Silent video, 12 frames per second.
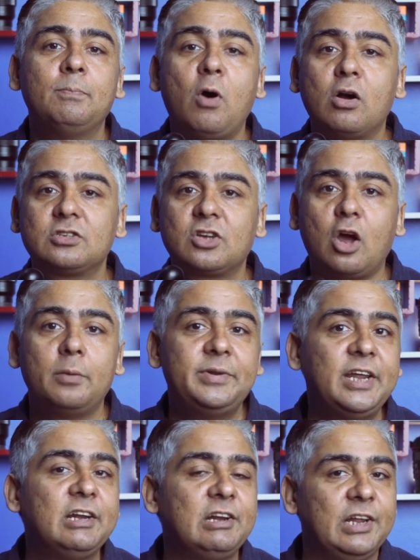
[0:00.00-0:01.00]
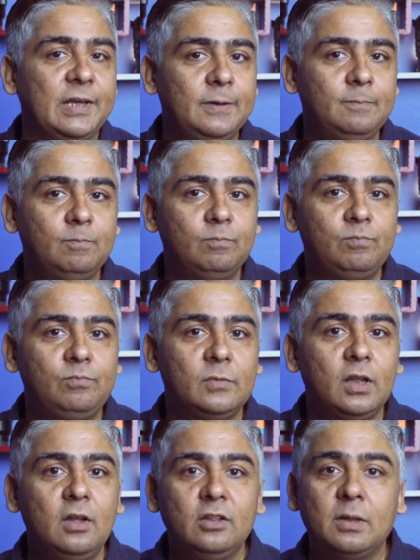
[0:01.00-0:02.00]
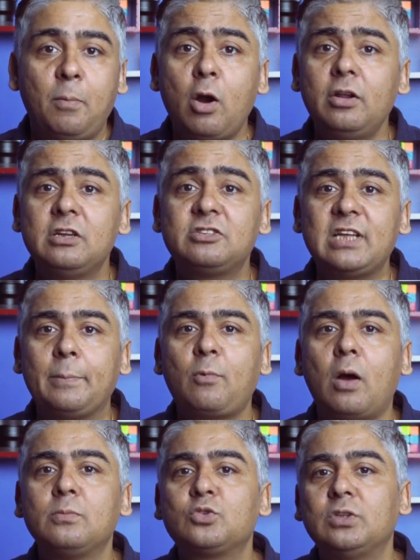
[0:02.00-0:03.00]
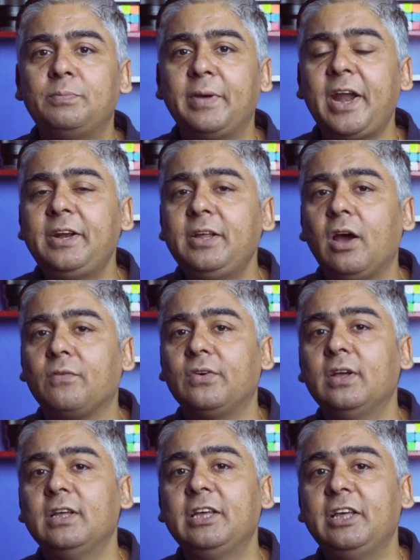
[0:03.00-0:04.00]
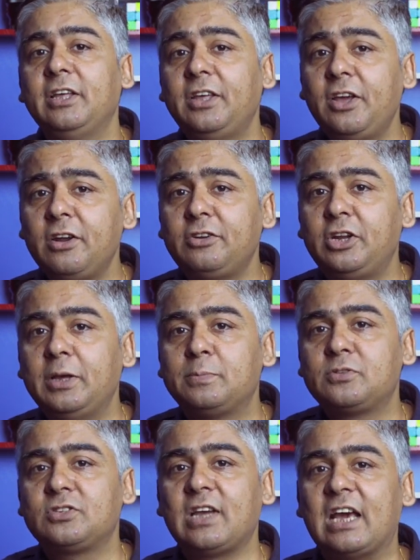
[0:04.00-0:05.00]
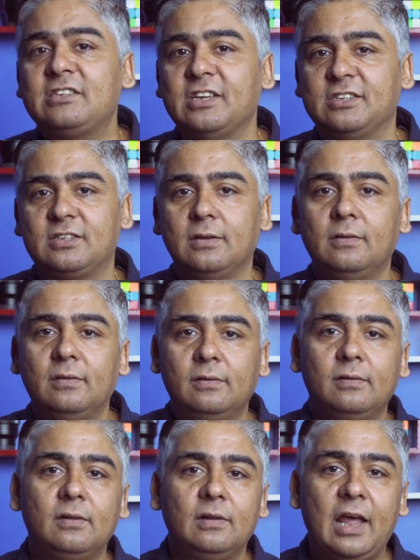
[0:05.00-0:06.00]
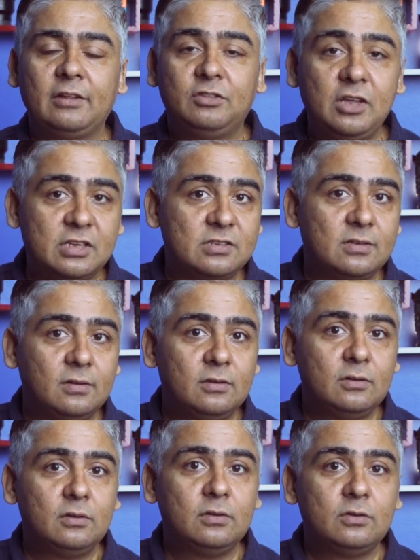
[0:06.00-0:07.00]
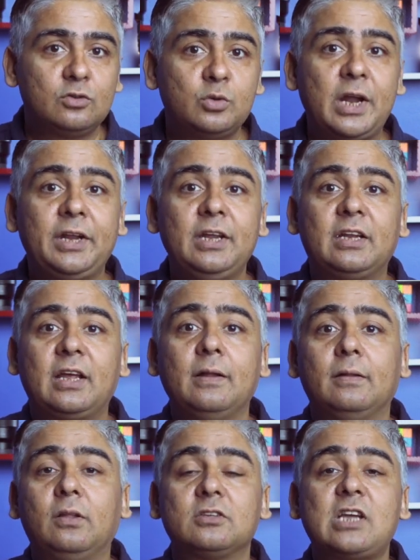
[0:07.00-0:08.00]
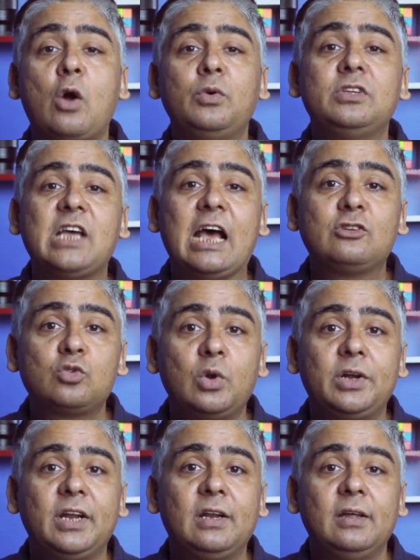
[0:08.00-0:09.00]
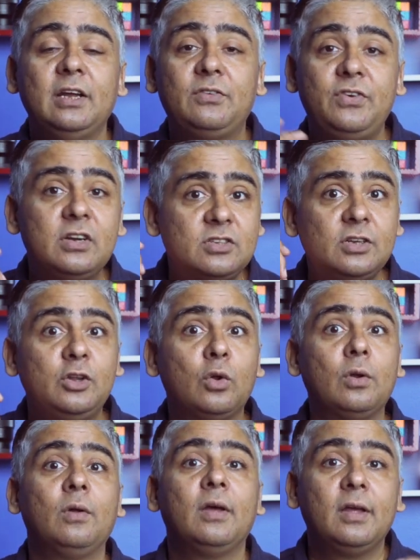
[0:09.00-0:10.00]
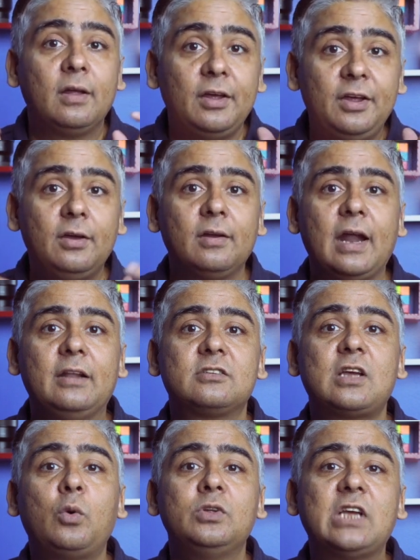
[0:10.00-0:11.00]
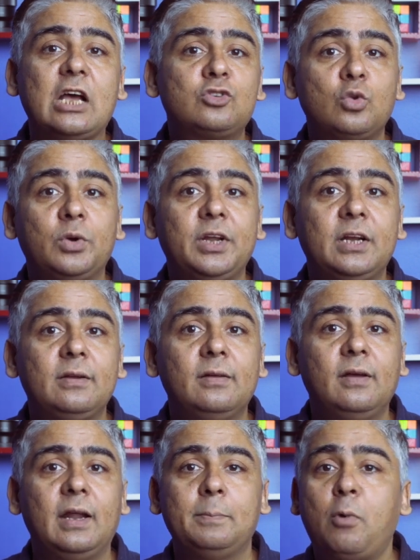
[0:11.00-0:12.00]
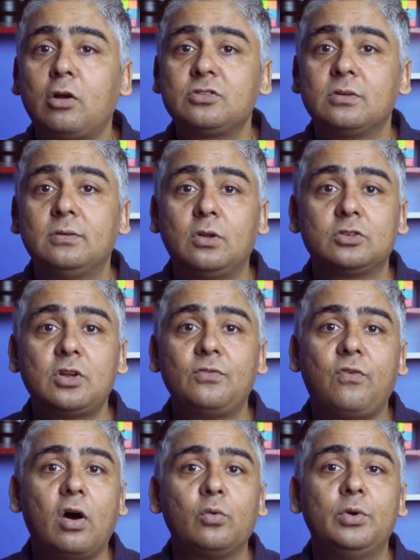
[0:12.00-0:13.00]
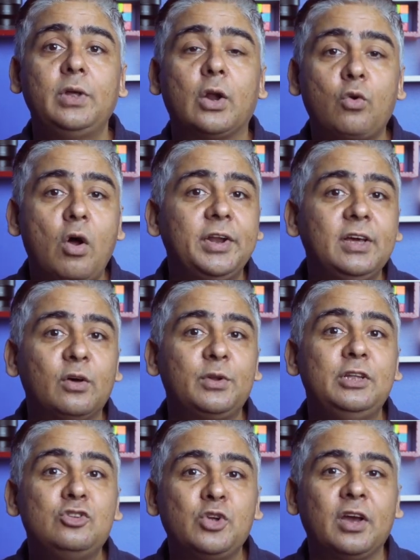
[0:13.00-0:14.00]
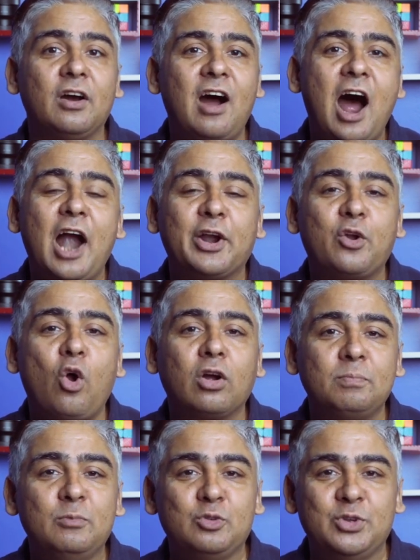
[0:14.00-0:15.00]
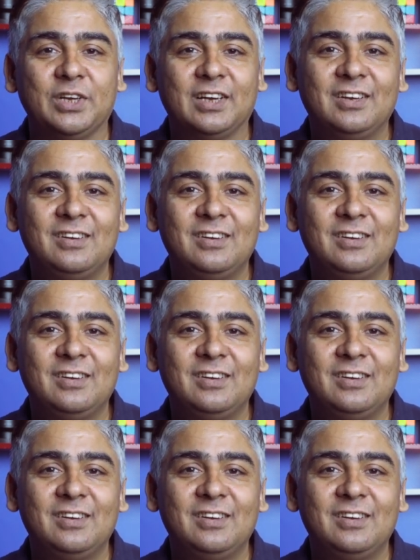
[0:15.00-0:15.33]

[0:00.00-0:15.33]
buds conveniently. The bud itself comes with variety of ear tip sizes like this, so that the sound is isolated. It fits in your ear and the sound is isolated, and bud doesn't fall when you are running or enjoying a hard rock music.